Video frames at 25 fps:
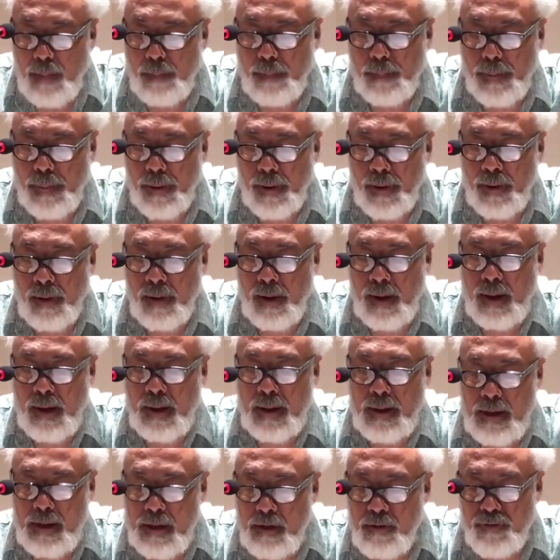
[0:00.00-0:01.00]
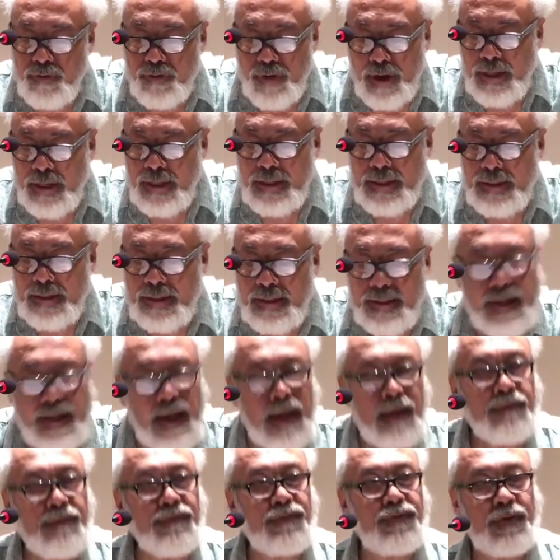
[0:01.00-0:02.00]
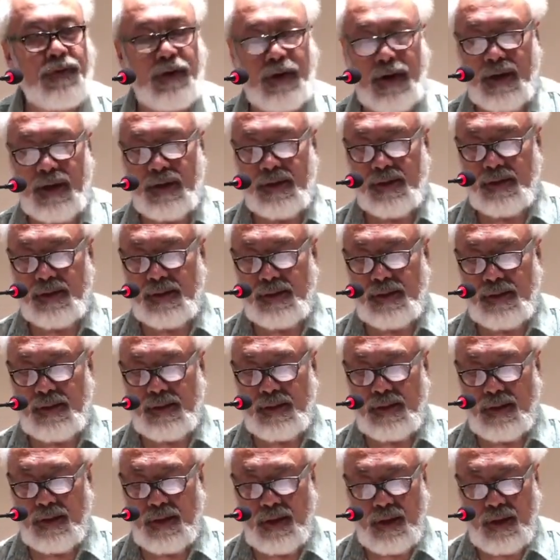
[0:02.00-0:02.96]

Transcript: humble, invented a time for us,